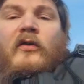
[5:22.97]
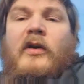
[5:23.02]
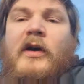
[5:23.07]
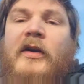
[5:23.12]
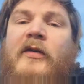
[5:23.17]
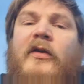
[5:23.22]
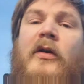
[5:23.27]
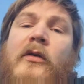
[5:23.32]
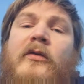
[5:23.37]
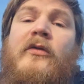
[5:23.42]

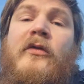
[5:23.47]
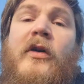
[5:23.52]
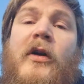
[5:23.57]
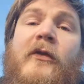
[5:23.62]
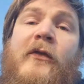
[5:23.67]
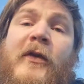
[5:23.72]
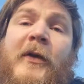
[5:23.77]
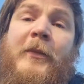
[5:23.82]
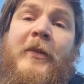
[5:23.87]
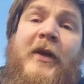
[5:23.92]
nice, I'll,
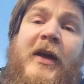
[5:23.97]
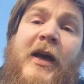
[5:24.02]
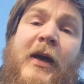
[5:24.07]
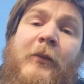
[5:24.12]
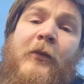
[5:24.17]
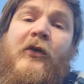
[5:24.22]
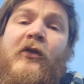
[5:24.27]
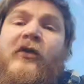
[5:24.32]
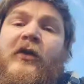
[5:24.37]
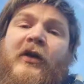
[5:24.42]
I'll flip the
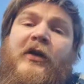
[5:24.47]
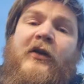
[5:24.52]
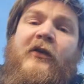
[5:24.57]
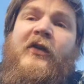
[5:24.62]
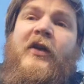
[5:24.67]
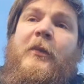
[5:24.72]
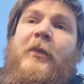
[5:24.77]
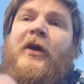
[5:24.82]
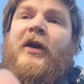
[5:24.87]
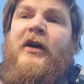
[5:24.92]
camera so you can
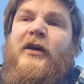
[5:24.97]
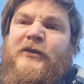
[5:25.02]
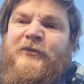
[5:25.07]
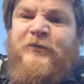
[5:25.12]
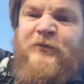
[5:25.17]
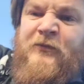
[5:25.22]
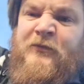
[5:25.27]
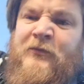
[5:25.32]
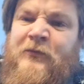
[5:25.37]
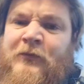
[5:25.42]
see better.
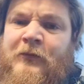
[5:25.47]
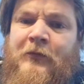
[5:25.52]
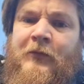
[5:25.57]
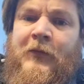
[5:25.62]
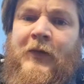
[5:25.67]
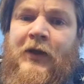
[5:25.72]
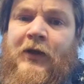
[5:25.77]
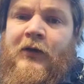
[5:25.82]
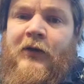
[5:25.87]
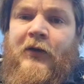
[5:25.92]

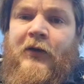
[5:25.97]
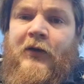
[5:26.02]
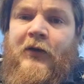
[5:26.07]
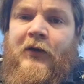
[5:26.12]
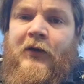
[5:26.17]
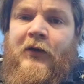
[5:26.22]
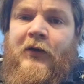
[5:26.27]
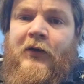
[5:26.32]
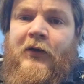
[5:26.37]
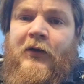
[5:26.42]
Let me flip the